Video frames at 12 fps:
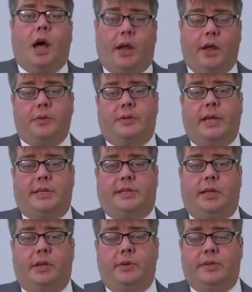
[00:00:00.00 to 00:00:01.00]
Another test
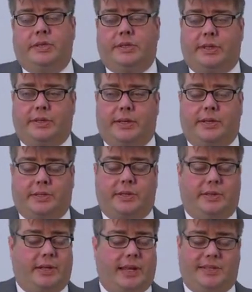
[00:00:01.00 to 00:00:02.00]
they use is
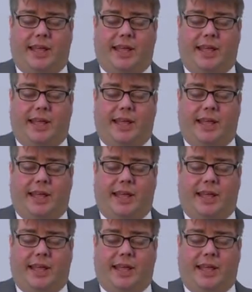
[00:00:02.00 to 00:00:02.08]
a test,